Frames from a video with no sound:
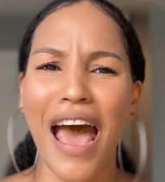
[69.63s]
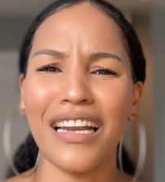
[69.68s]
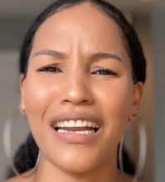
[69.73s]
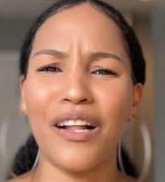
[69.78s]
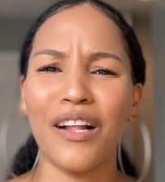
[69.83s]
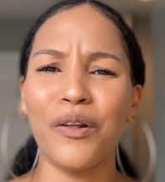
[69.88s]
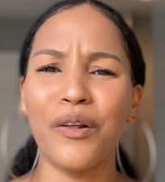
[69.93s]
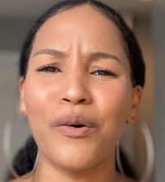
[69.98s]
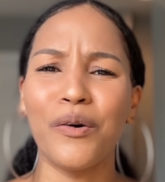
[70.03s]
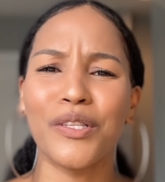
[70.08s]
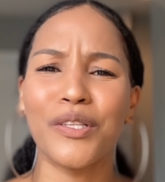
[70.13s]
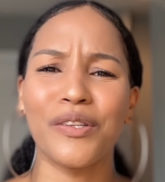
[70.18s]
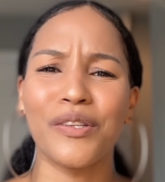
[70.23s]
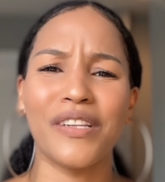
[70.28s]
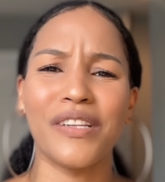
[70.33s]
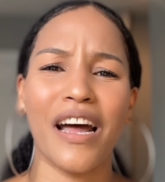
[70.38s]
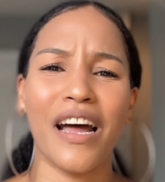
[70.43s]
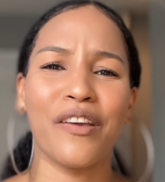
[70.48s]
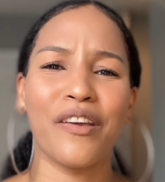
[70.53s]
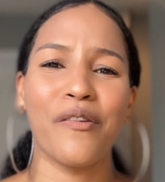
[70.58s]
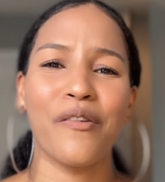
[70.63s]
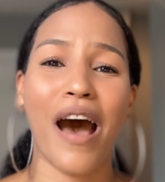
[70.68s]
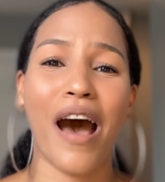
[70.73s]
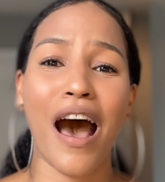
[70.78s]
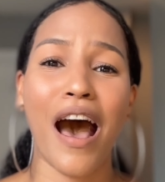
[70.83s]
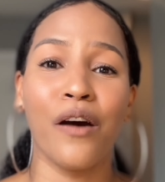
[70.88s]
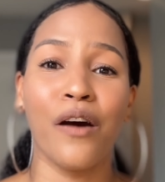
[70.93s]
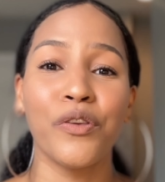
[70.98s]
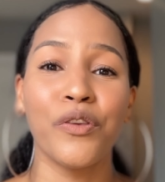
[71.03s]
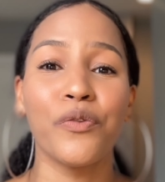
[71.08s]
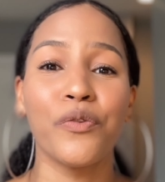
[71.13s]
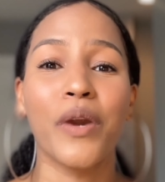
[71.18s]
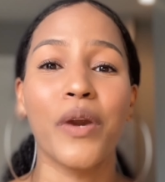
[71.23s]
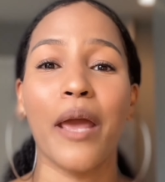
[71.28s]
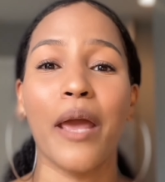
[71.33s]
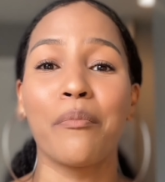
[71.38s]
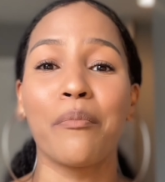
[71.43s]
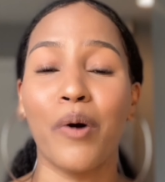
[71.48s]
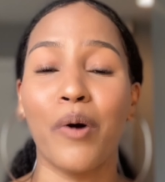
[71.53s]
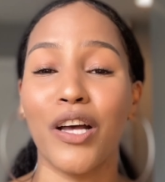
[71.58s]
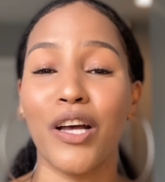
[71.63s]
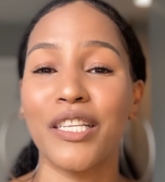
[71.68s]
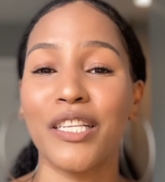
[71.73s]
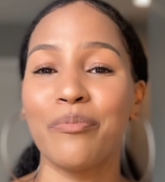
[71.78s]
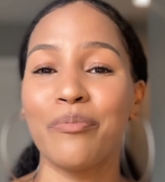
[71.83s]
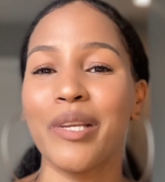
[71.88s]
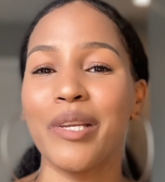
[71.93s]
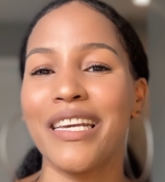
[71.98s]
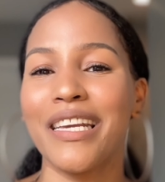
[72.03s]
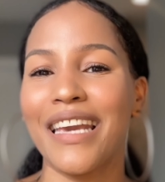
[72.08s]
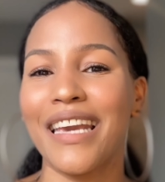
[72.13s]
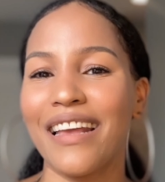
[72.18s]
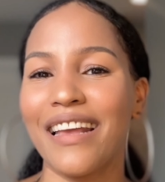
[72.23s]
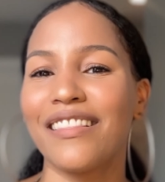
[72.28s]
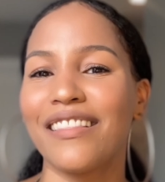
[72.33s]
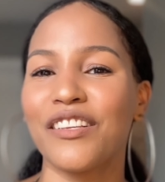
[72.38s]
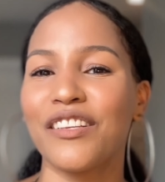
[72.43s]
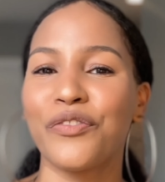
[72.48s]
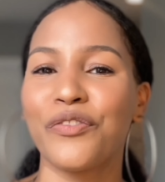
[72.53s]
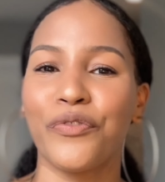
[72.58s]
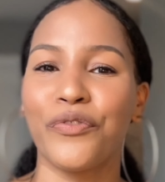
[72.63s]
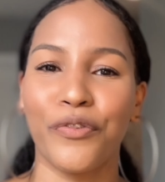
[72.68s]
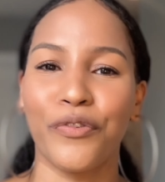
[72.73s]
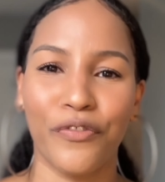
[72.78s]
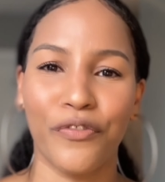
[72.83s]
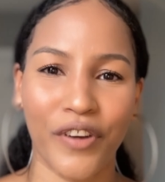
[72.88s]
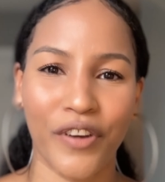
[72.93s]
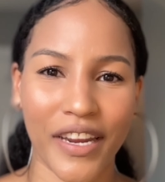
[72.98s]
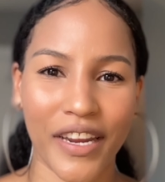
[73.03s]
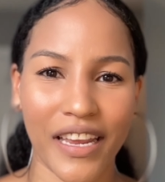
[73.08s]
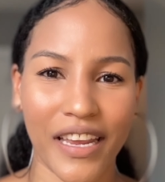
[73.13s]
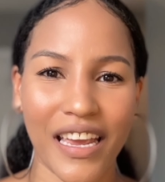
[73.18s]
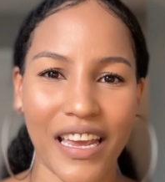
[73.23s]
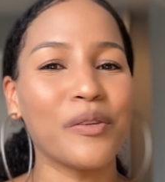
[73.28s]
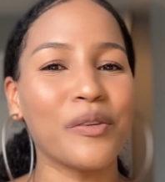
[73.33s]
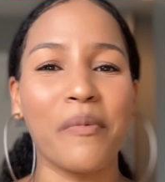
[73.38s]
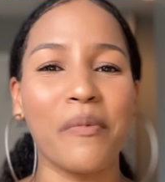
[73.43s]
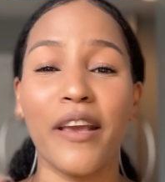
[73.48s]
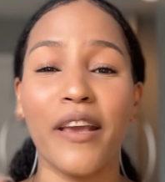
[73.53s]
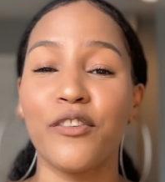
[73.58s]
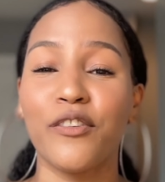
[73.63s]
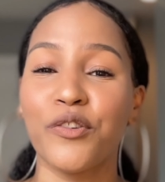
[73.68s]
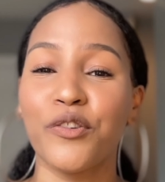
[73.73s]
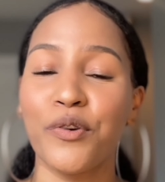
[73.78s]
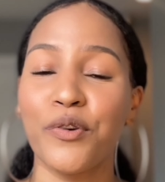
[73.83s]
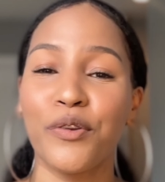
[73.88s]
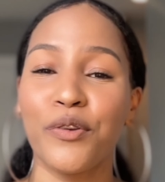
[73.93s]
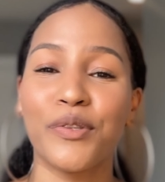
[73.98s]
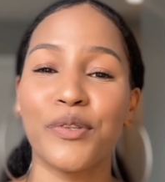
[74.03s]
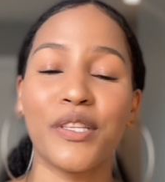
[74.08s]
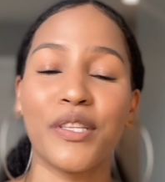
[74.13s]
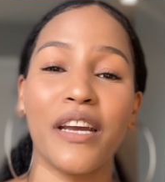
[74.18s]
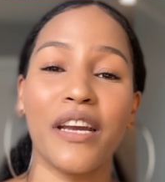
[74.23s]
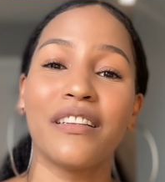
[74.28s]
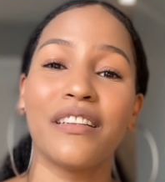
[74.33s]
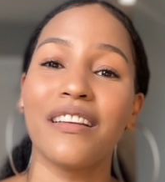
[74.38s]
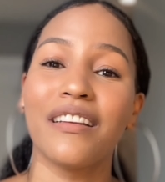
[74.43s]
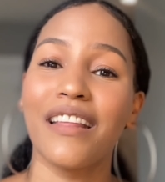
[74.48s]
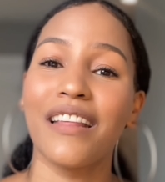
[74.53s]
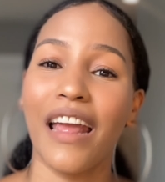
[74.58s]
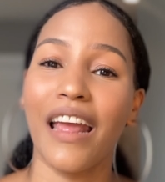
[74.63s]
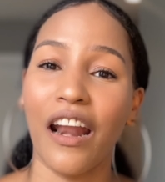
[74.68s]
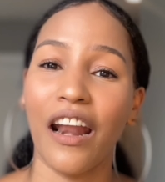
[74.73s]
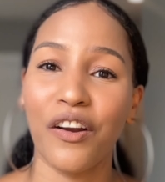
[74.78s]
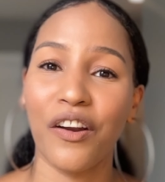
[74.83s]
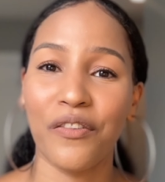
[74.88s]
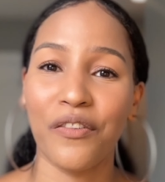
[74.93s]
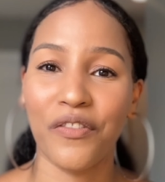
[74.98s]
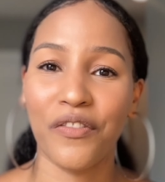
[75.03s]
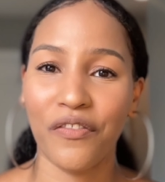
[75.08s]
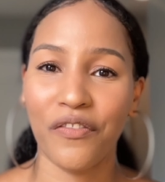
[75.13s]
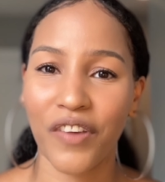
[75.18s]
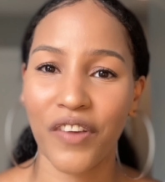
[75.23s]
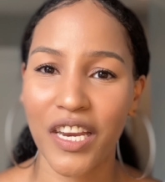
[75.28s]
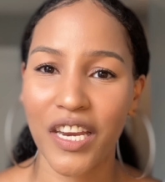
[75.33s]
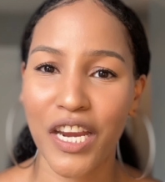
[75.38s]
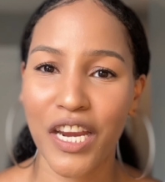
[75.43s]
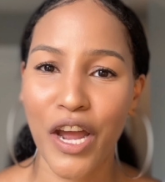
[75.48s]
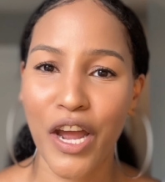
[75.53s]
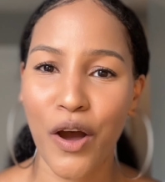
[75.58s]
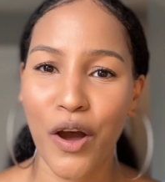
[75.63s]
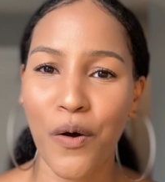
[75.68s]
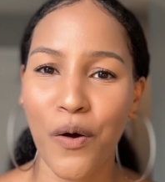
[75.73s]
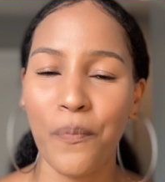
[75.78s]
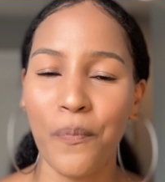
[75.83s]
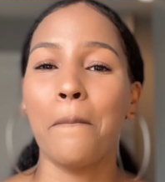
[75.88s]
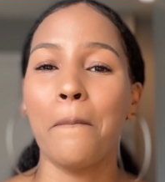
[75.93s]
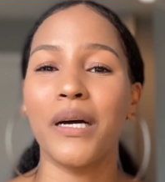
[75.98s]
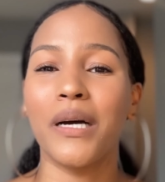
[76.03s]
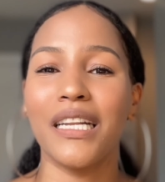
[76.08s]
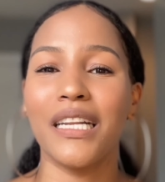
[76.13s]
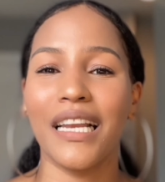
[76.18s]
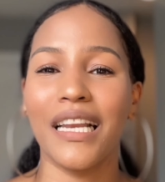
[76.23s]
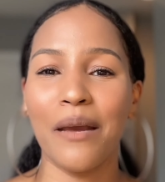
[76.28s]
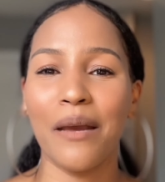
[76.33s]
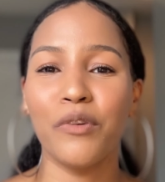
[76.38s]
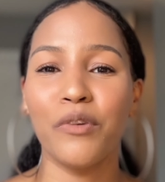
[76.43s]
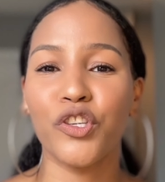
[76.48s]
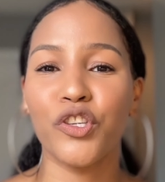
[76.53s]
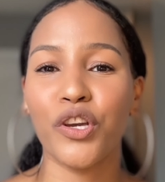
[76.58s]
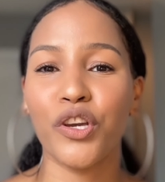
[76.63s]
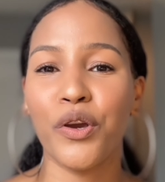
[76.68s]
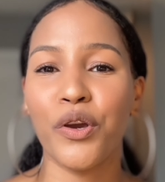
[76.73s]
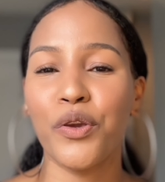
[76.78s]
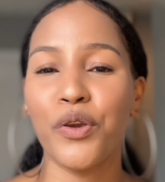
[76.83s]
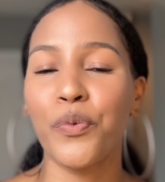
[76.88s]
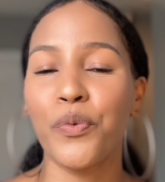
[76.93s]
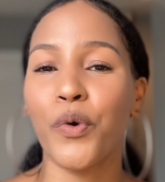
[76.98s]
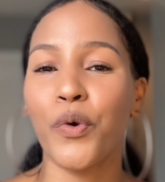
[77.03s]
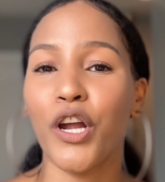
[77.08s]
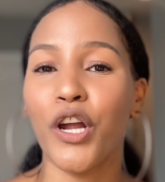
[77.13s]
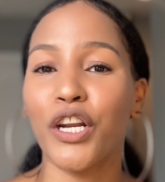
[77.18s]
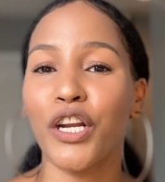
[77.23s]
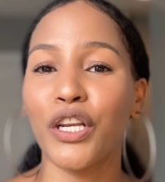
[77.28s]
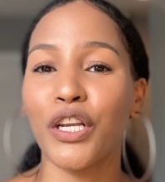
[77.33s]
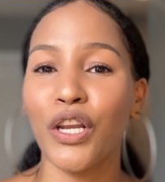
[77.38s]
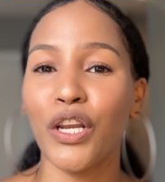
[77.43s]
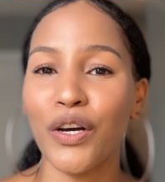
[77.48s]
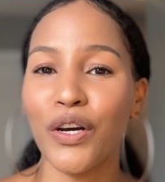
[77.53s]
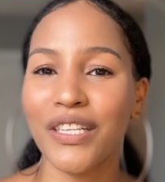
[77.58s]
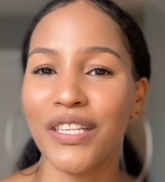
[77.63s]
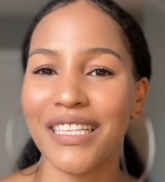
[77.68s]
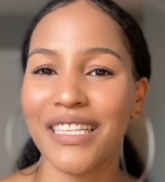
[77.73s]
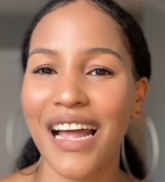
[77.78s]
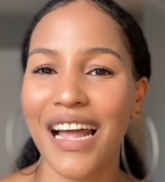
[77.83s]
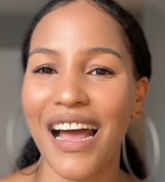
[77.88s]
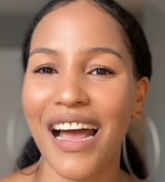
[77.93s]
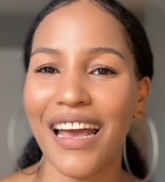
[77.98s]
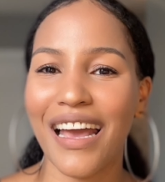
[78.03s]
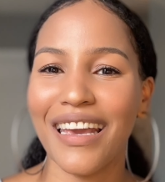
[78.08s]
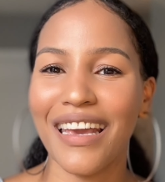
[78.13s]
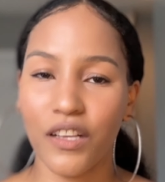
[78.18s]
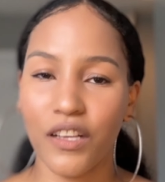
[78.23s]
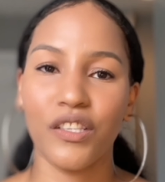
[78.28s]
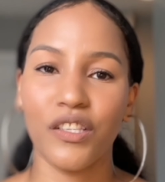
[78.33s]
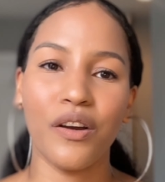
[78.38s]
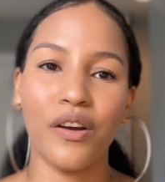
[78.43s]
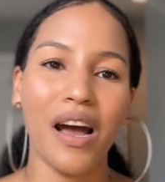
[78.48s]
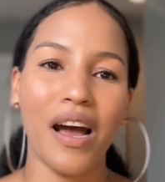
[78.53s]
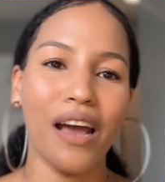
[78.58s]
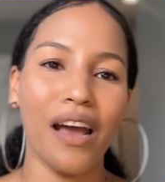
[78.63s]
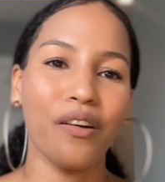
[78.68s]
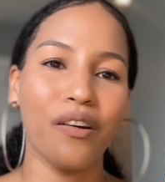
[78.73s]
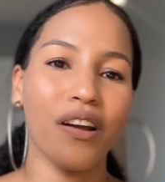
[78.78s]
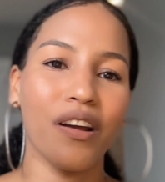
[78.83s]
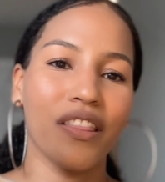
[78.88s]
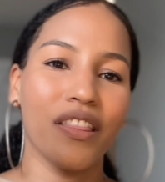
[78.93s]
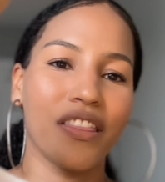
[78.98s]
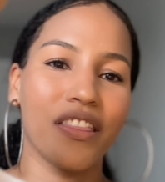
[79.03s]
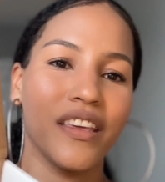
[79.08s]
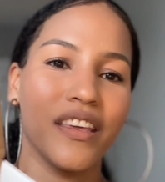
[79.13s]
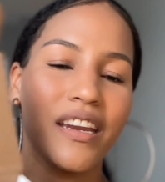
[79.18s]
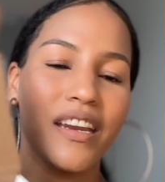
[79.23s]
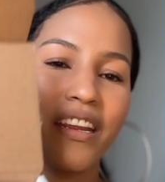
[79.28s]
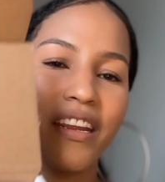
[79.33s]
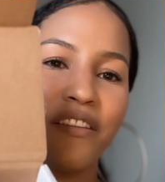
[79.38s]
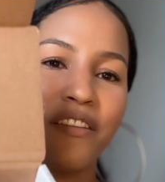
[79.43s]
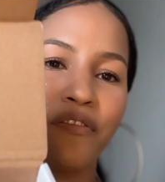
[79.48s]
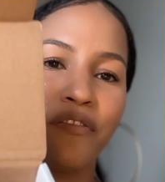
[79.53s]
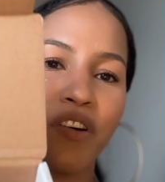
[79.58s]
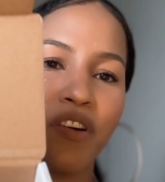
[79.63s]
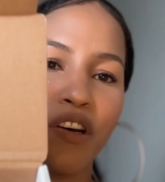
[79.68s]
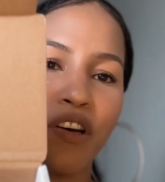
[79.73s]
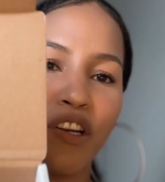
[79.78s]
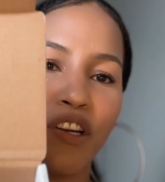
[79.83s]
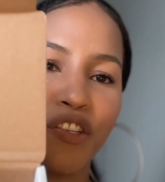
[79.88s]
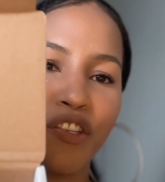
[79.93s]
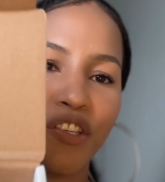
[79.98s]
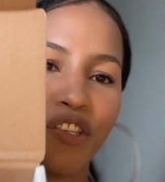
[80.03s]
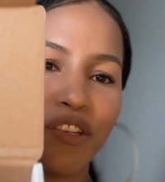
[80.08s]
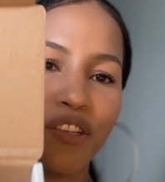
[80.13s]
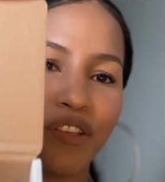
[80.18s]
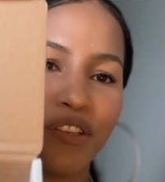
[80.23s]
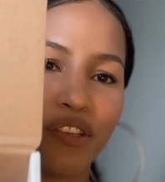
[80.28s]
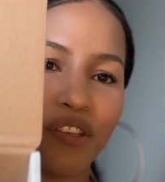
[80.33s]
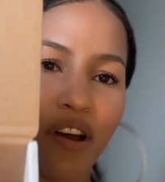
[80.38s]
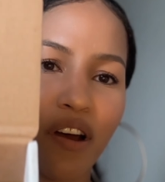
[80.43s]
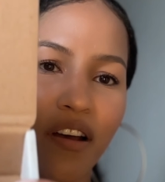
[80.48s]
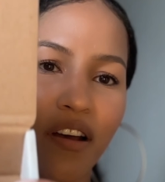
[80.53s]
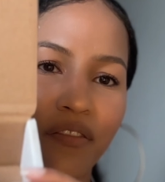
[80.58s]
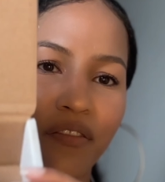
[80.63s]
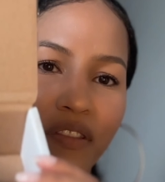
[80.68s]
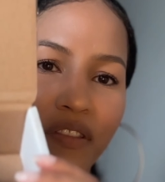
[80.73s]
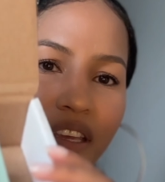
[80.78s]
And I'll also tell you how you can possibly get this for free. So make sure you stay till the end of the video. But let me show you what it looks like. So I got 3 versions of